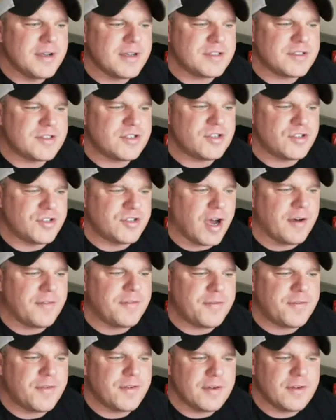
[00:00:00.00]

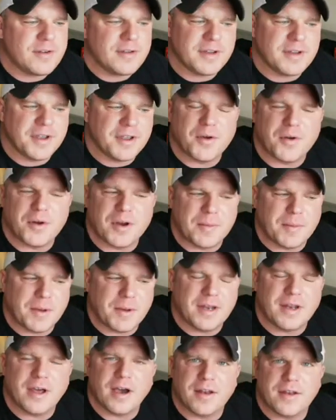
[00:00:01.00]
stuff. You know what I
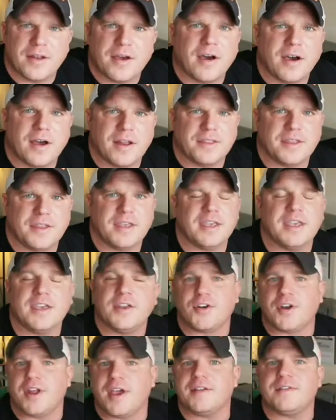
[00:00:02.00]
mean? On the
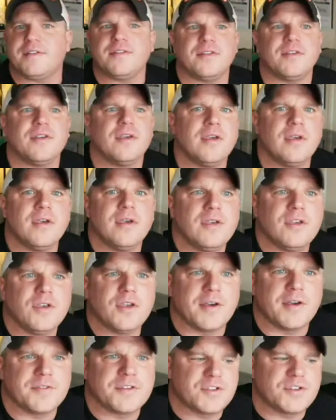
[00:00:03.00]
internet,
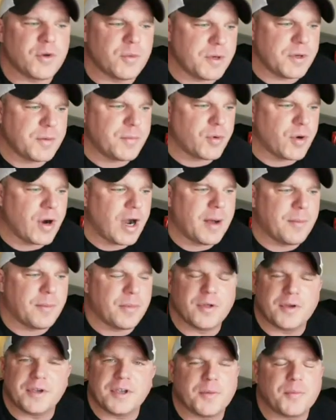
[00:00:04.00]
you have so many
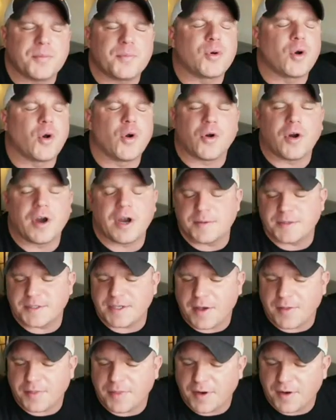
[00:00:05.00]
programs
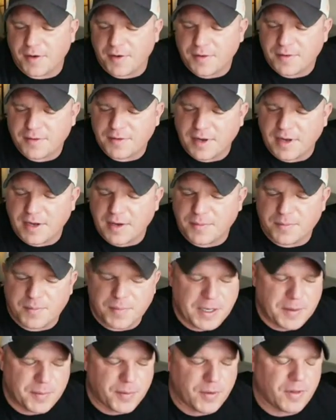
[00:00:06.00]
out there and
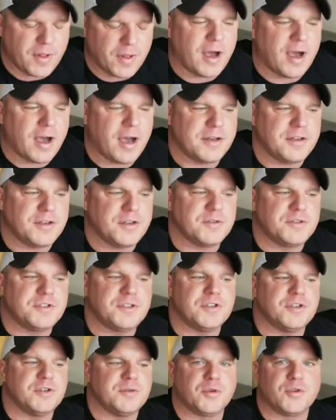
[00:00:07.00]
people on
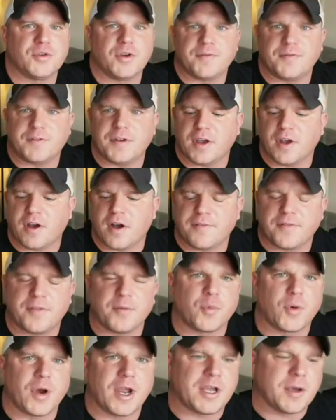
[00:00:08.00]
YouTube grifting off the
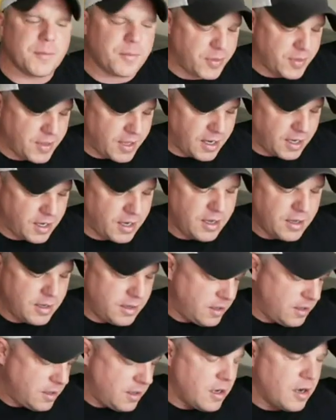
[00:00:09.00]
breakup thing.
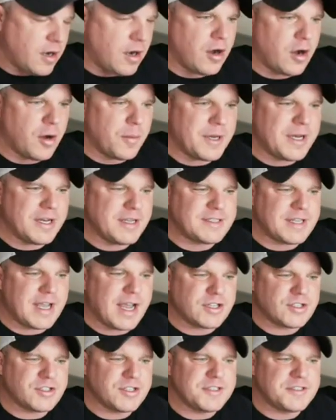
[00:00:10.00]
And it's
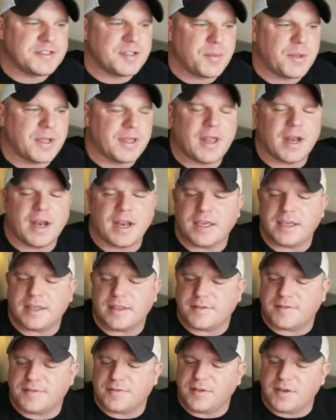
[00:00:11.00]
actually something that I
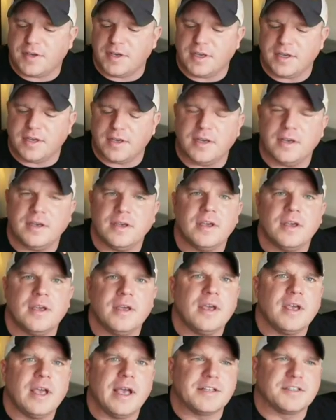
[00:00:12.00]
see
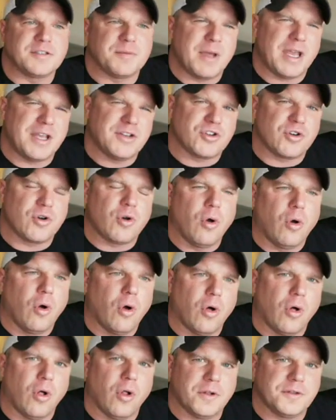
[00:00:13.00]
as a major
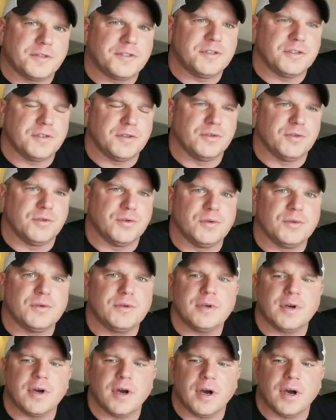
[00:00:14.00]
hole too.